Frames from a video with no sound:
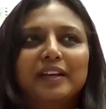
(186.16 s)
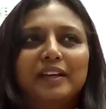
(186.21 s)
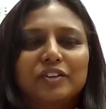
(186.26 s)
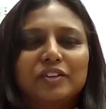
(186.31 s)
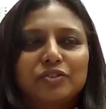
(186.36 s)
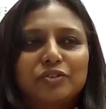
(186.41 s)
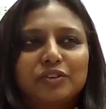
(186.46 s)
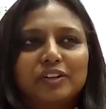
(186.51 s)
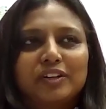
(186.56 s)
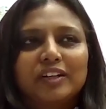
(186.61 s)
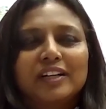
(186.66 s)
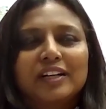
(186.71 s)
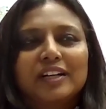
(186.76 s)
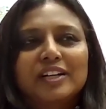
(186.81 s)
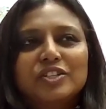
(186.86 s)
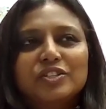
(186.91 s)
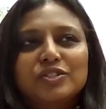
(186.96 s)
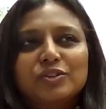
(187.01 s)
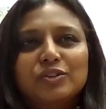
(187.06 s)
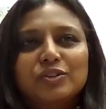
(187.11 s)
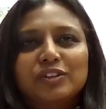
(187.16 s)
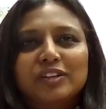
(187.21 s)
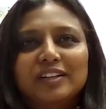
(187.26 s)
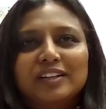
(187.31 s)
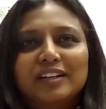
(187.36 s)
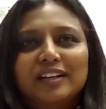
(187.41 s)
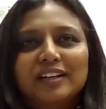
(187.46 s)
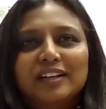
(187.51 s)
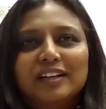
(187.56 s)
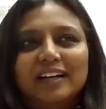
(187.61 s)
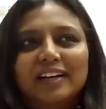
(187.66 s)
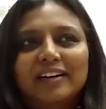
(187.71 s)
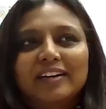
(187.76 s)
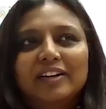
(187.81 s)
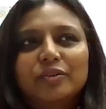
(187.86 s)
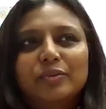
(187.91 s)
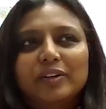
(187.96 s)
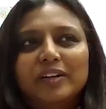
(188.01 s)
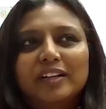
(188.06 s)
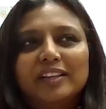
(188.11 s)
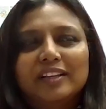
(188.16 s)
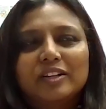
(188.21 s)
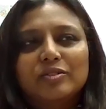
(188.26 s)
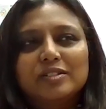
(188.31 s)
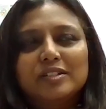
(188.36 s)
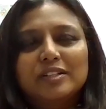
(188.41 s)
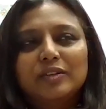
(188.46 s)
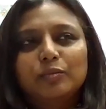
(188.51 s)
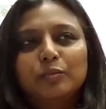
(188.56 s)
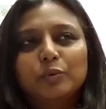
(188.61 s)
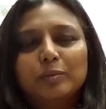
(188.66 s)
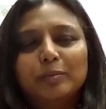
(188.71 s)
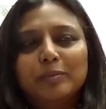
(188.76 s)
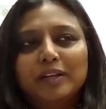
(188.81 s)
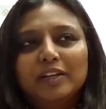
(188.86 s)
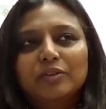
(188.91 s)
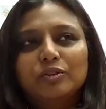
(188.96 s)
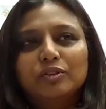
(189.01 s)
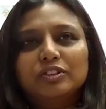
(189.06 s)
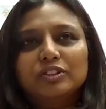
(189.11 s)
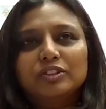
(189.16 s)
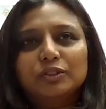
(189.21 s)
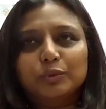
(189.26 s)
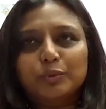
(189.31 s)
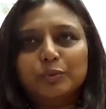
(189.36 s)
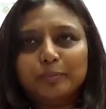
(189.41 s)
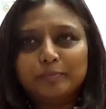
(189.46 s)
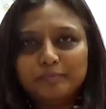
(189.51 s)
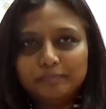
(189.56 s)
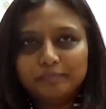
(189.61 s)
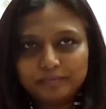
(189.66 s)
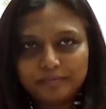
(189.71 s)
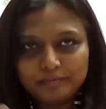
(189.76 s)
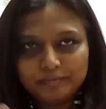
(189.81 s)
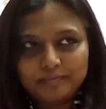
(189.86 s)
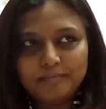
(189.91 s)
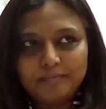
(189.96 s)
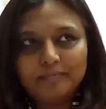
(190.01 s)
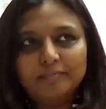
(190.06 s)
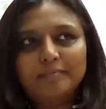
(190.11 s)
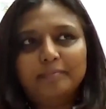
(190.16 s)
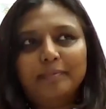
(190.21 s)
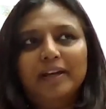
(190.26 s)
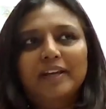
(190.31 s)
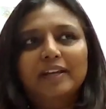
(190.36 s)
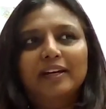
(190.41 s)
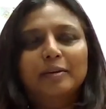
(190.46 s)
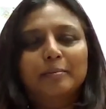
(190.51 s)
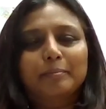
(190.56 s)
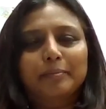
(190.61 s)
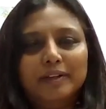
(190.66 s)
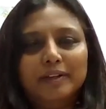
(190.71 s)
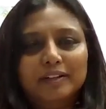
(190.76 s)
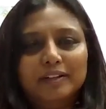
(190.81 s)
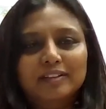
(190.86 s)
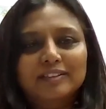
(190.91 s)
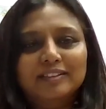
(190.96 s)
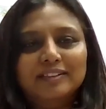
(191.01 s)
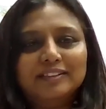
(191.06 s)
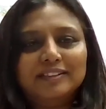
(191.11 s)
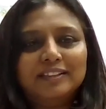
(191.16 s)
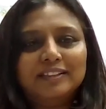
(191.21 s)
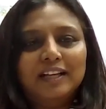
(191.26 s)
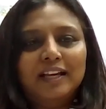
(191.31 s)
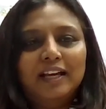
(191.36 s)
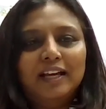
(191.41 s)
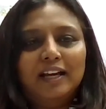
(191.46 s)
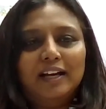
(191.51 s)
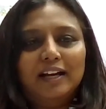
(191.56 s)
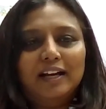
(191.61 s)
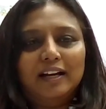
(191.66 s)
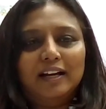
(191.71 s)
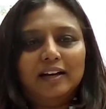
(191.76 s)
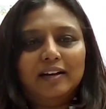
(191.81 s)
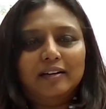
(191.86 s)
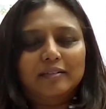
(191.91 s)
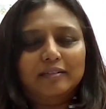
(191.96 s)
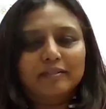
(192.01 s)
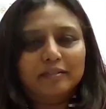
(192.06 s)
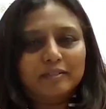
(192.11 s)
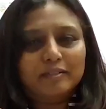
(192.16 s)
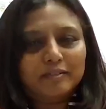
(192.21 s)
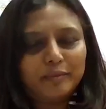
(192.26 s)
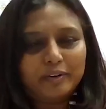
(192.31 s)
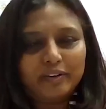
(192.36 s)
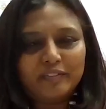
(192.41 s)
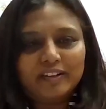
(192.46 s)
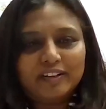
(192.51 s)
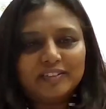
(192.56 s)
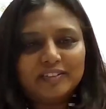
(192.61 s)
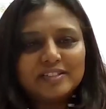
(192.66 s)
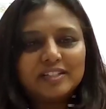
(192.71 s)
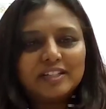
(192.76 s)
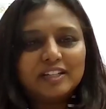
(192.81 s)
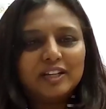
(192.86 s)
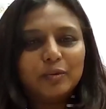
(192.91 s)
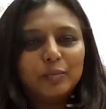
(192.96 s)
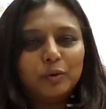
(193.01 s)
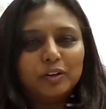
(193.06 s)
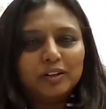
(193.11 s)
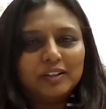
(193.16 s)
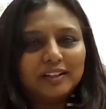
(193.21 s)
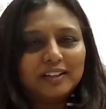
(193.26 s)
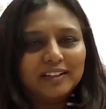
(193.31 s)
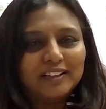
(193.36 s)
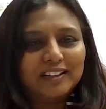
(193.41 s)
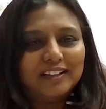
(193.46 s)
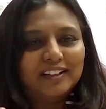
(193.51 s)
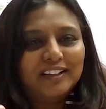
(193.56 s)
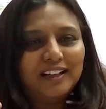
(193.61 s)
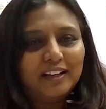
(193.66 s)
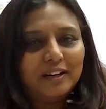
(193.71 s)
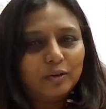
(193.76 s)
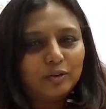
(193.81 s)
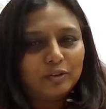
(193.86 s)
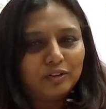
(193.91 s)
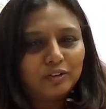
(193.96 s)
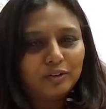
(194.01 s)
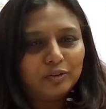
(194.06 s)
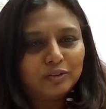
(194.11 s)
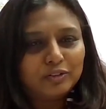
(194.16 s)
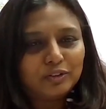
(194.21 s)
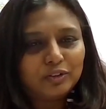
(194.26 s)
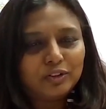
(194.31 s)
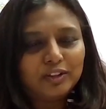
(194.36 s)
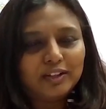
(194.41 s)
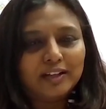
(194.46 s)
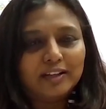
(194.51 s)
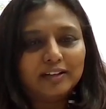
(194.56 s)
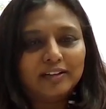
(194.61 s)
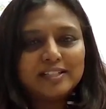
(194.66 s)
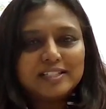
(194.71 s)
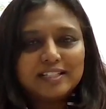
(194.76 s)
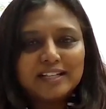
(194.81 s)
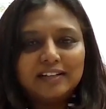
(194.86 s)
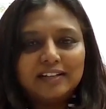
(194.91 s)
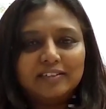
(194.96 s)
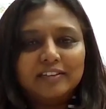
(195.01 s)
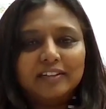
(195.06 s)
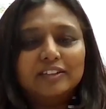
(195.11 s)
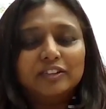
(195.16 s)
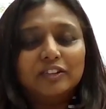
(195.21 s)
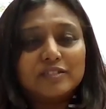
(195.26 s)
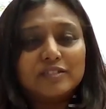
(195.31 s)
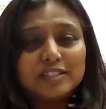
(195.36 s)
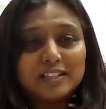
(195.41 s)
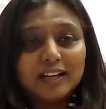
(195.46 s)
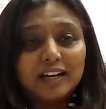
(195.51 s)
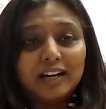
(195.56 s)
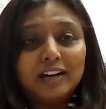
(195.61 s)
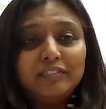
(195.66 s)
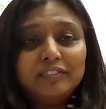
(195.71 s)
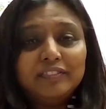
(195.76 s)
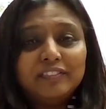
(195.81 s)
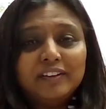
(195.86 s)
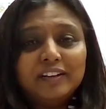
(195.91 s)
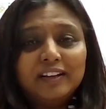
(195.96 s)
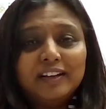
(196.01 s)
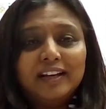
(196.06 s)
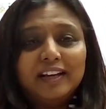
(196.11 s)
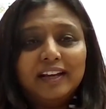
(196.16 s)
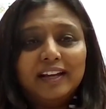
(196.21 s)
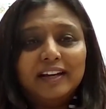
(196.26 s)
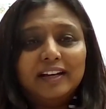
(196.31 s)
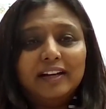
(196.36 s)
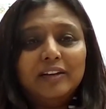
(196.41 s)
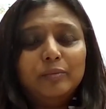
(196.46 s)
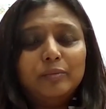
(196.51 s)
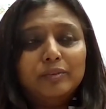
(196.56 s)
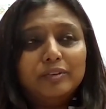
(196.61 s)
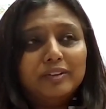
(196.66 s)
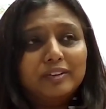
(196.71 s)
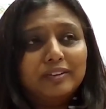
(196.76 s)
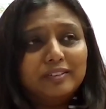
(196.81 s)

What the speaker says: Sure. So the 120,000 would be used to pay the bills. We have electricity, water, also the salaries of staff, and then